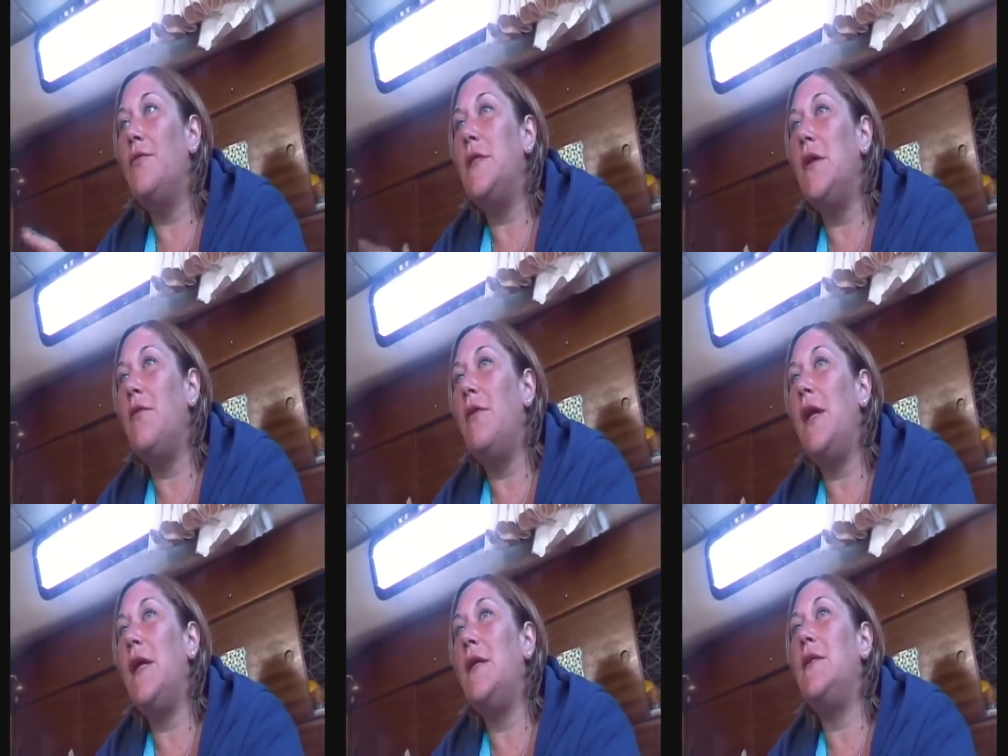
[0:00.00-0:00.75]
and obviously
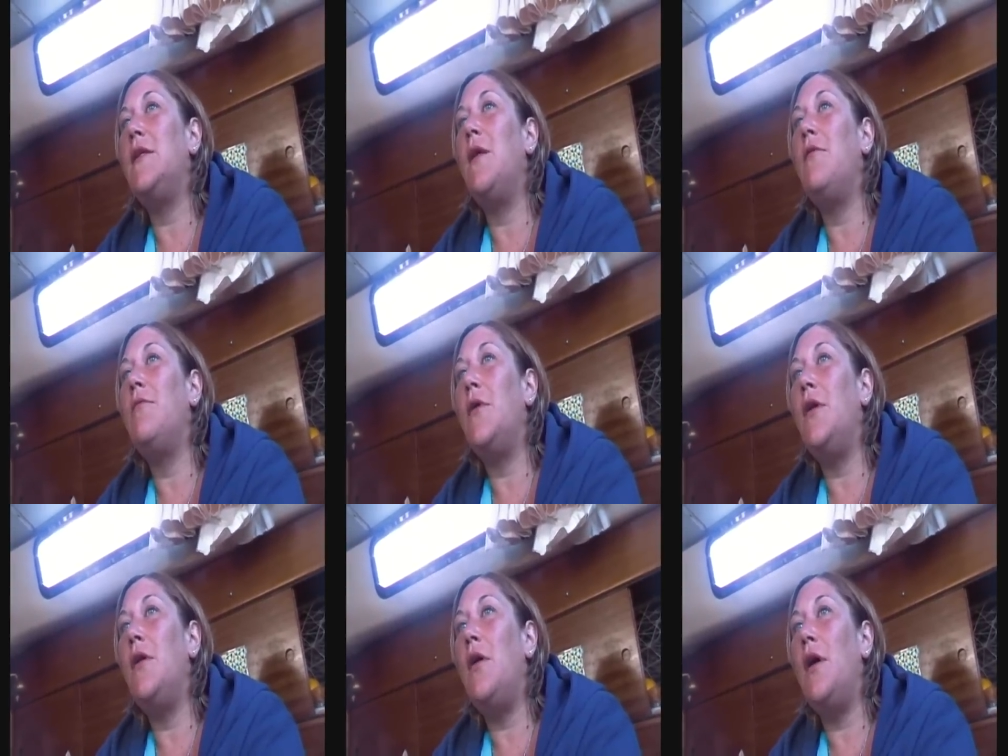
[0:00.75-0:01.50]
I related that
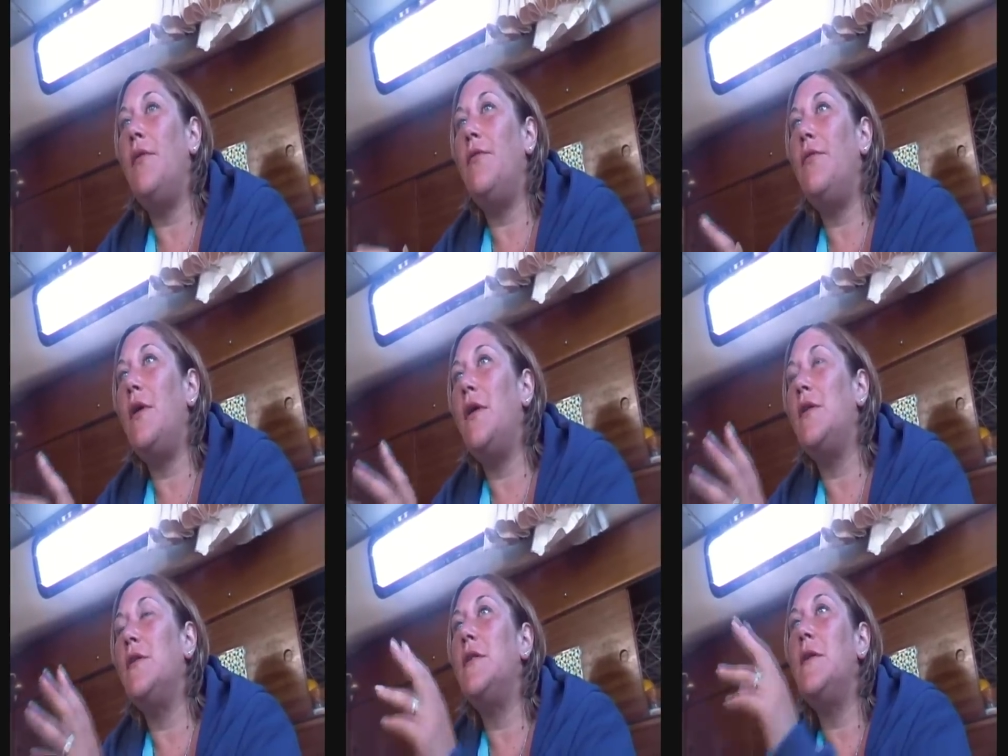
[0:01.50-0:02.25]
with my
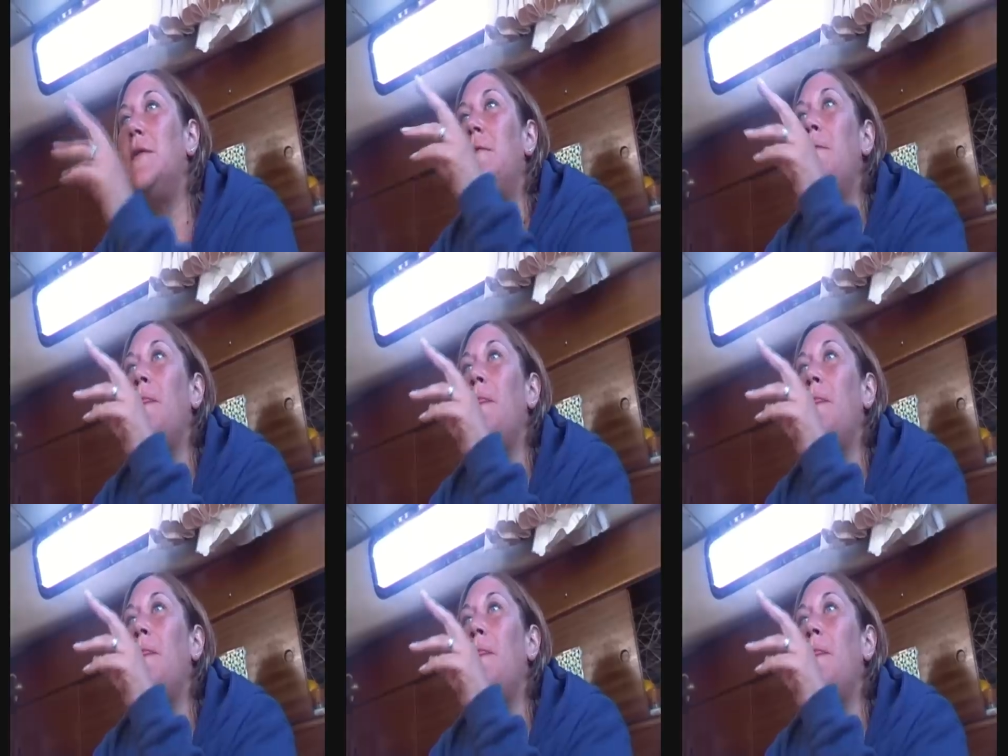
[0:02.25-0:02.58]
life and